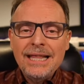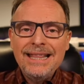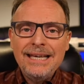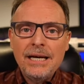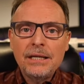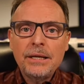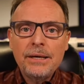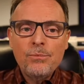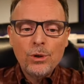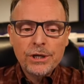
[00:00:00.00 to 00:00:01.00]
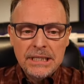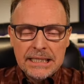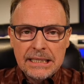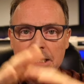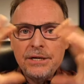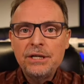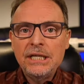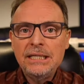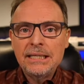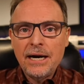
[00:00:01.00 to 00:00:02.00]
the LLM will consider the
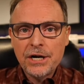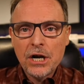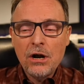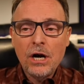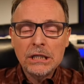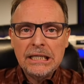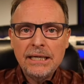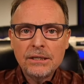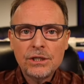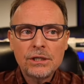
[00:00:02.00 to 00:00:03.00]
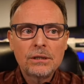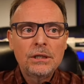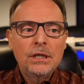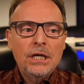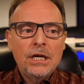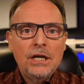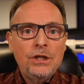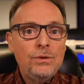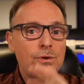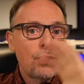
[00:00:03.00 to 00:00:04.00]
entire context and
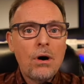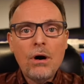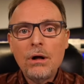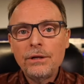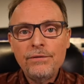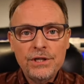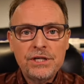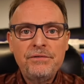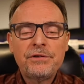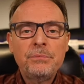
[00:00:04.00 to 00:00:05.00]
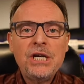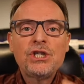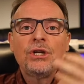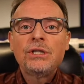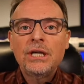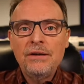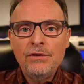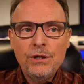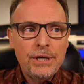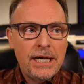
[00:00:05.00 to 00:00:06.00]
used all of this information to give
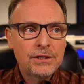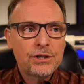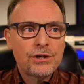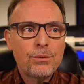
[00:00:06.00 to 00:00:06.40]
you an answer.